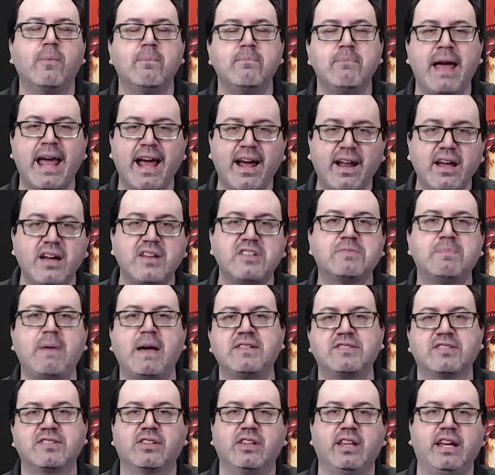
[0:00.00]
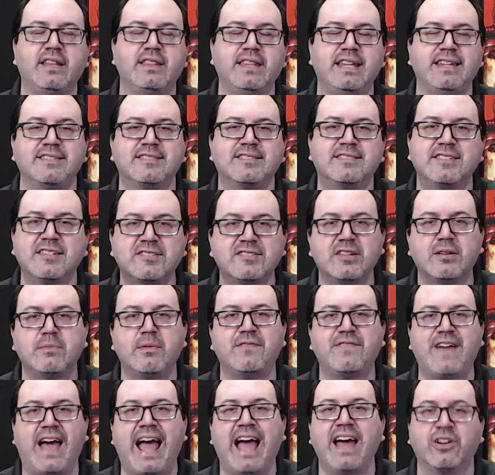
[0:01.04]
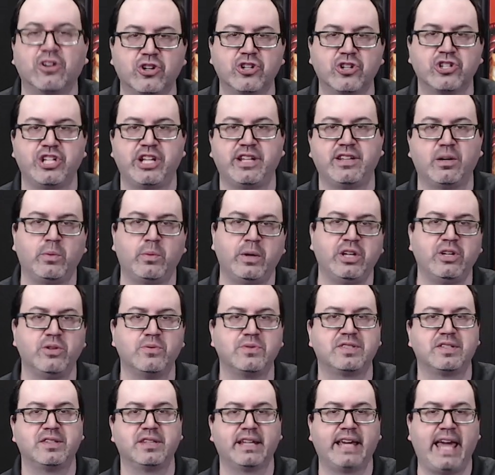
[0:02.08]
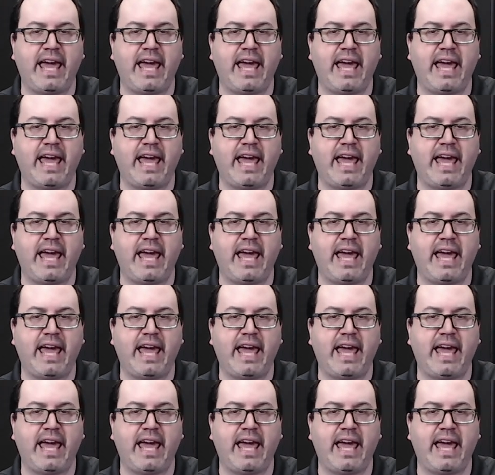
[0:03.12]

So mana is basically the system of energy that we use in the